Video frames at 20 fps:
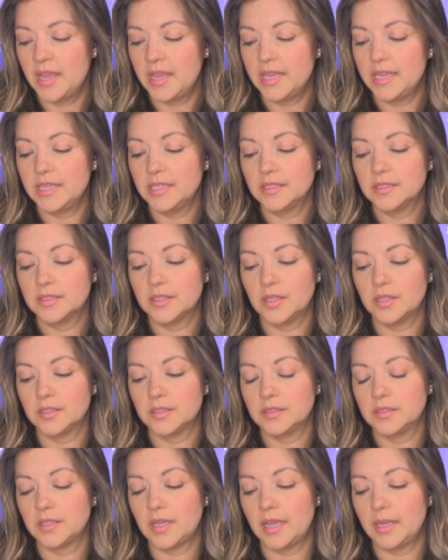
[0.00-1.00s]
he saw
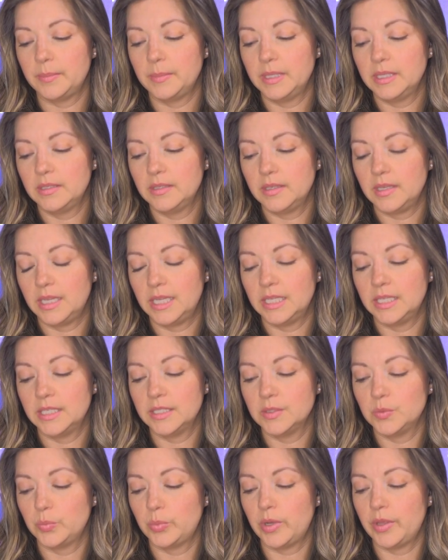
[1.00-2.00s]
Simon and
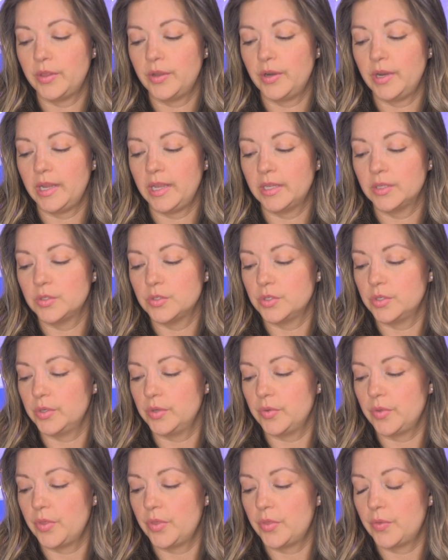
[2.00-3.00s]
his brother Andrew